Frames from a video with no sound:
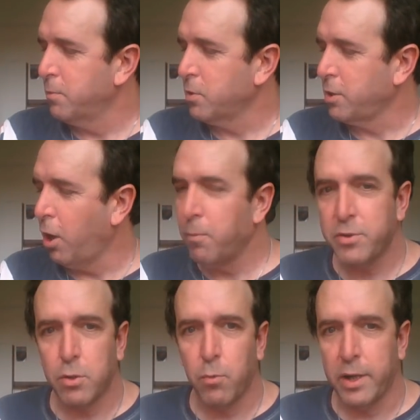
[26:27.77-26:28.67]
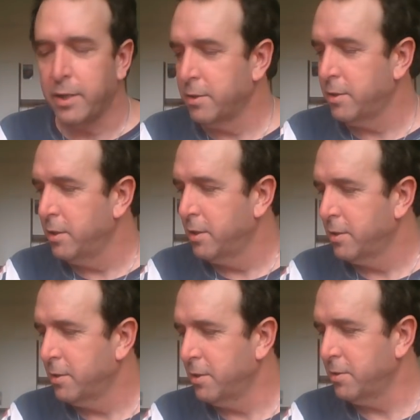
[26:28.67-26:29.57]
Gone with the Wind.
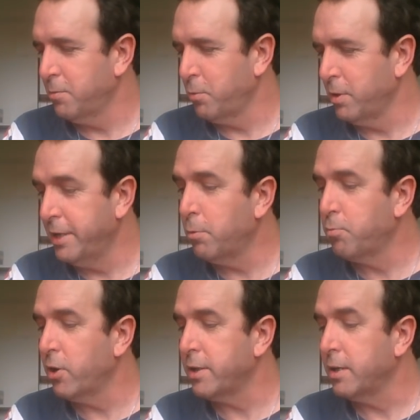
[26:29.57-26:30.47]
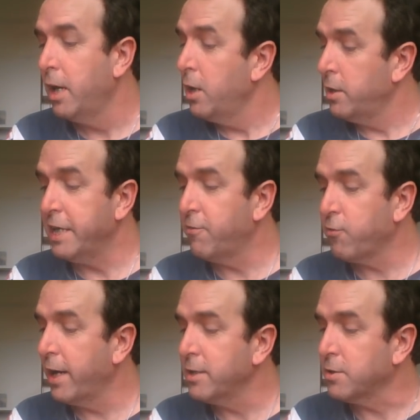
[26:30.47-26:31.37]
This is Little Britain. Lee
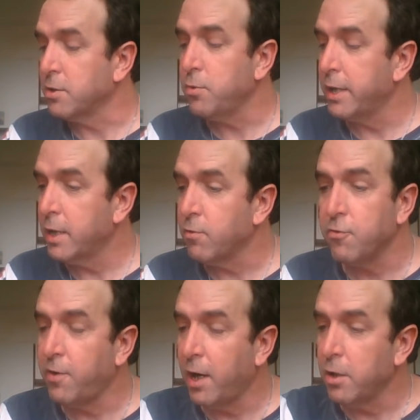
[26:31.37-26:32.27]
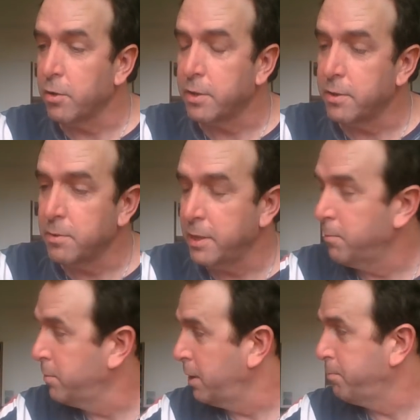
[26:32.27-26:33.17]
Francis, who I never followed,
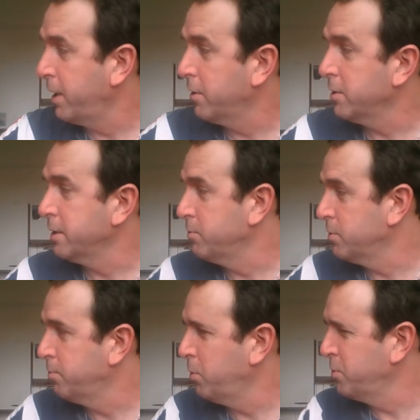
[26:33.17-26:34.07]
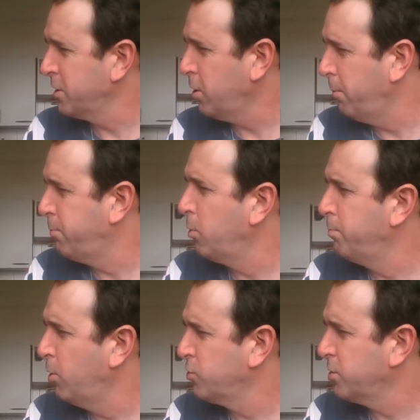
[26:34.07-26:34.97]
apparently was, what was it called?
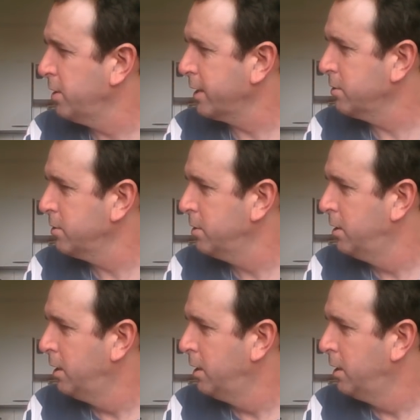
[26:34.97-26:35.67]
Bo Selector.